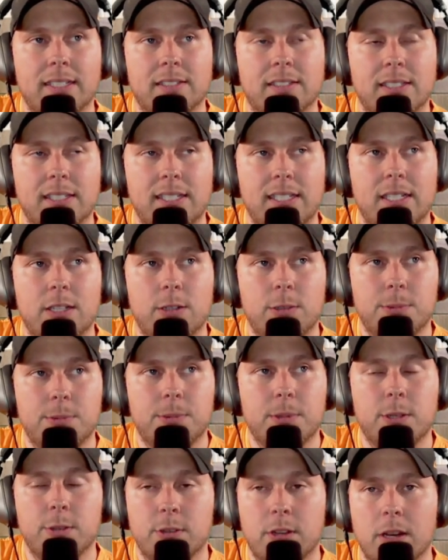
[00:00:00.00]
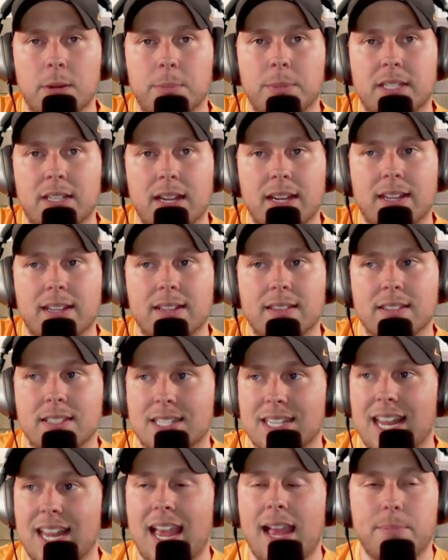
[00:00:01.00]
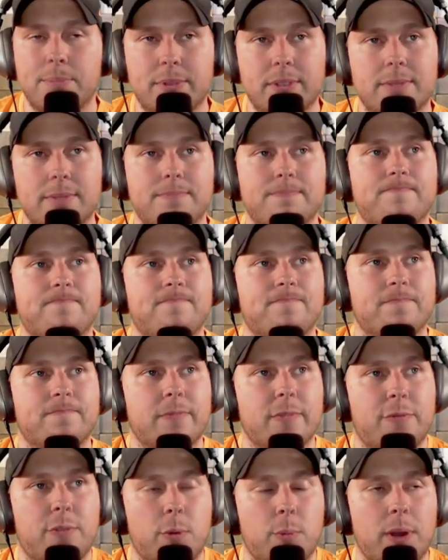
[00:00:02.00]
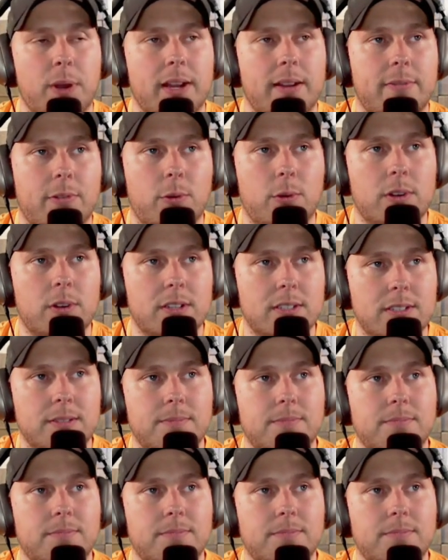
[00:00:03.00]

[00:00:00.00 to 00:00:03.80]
see who's going to be taking the snaps for Wake Forest.